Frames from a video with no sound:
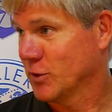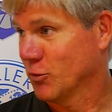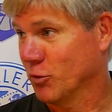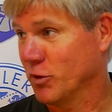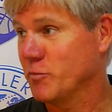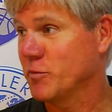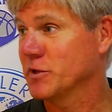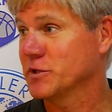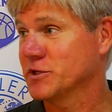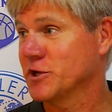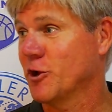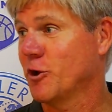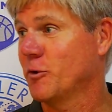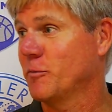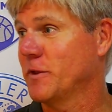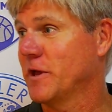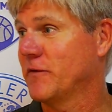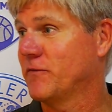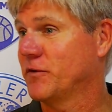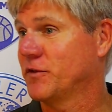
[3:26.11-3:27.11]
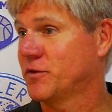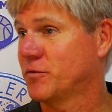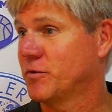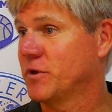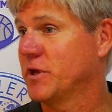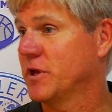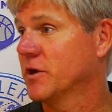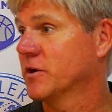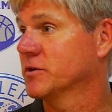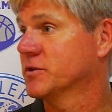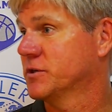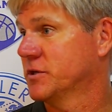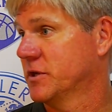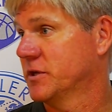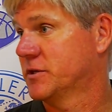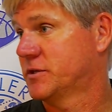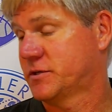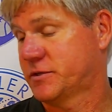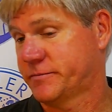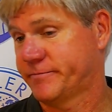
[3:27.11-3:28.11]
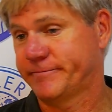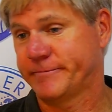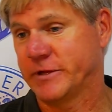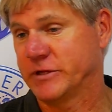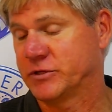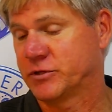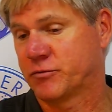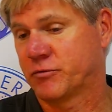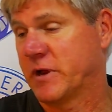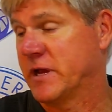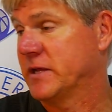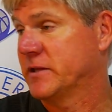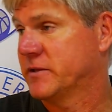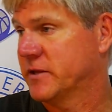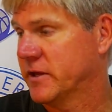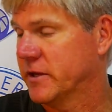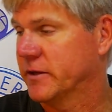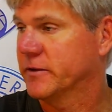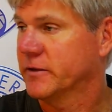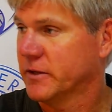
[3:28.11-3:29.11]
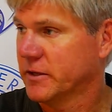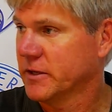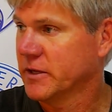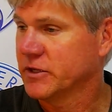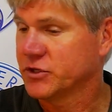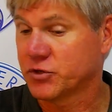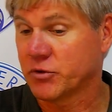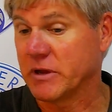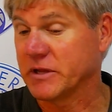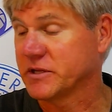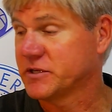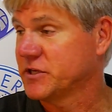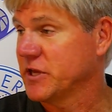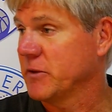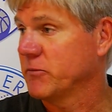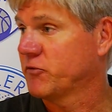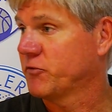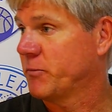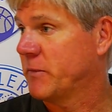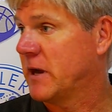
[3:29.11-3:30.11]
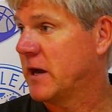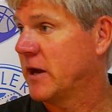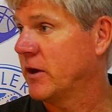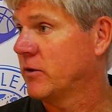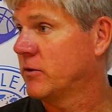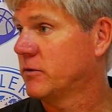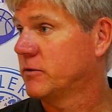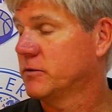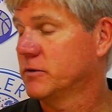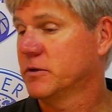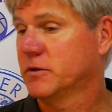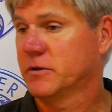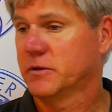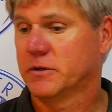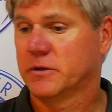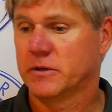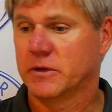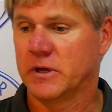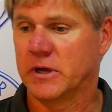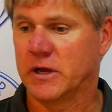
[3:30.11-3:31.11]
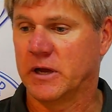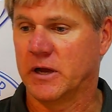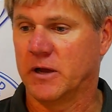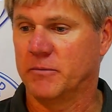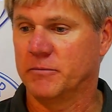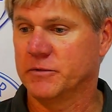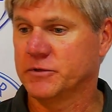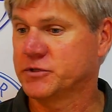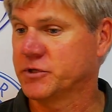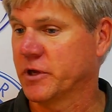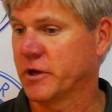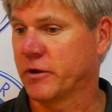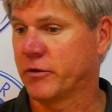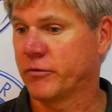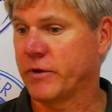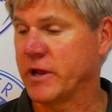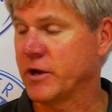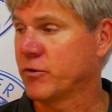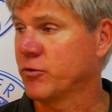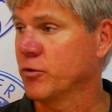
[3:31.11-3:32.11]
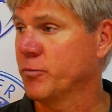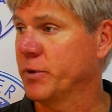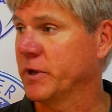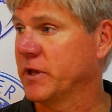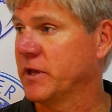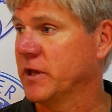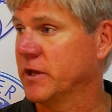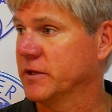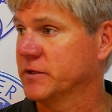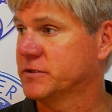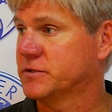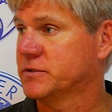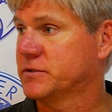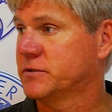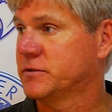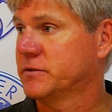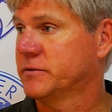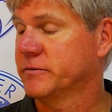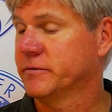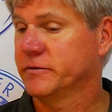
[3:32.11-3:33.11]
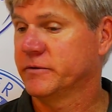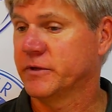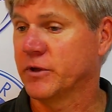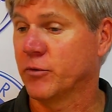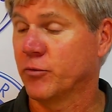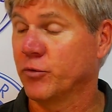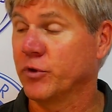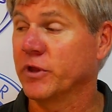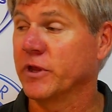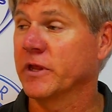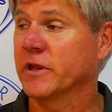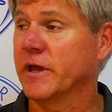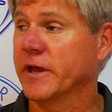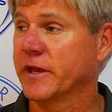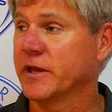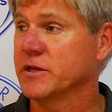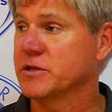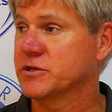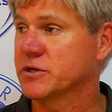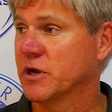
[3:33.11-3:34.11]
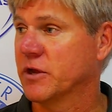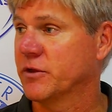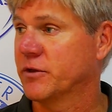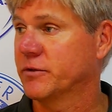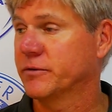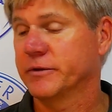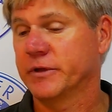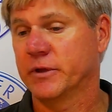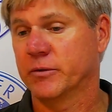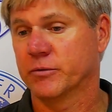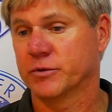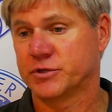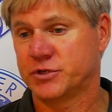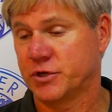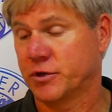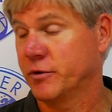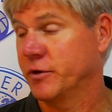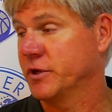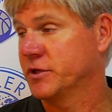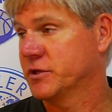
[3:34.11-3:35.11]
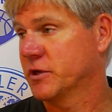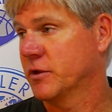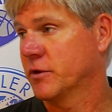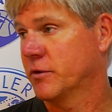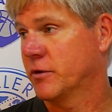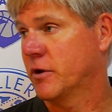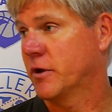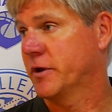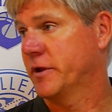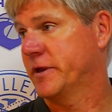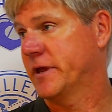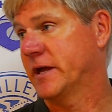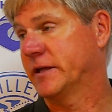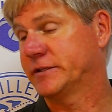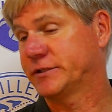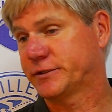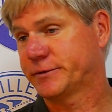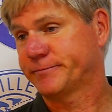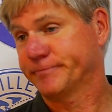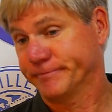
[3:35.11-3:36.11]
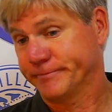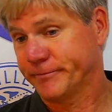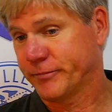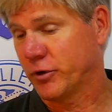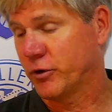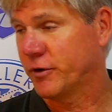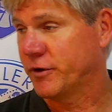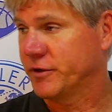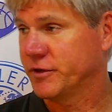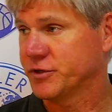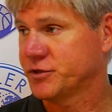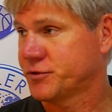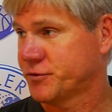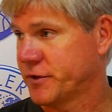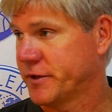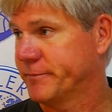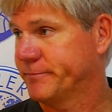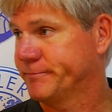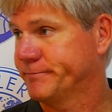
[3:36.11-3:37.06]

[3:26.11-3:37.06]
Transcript: we've been telling him that for 3 years. And it's great to see him smile. It's a great group of kids that really like each other, and we're cheering each other on, and that's part of this trip.